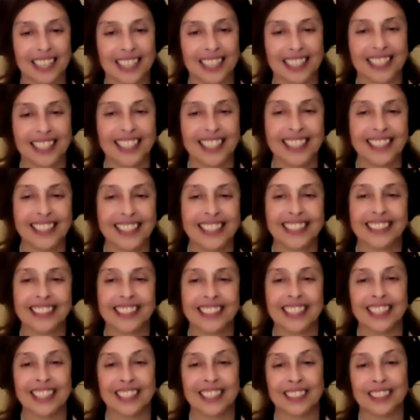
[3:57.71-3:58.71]

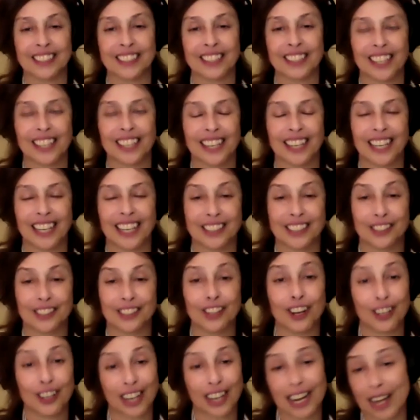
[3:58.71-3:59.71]
interesting
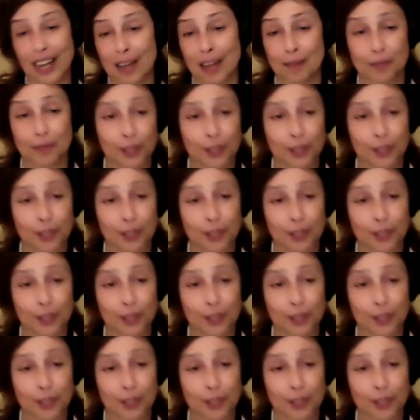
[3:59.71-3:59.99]
talk, I am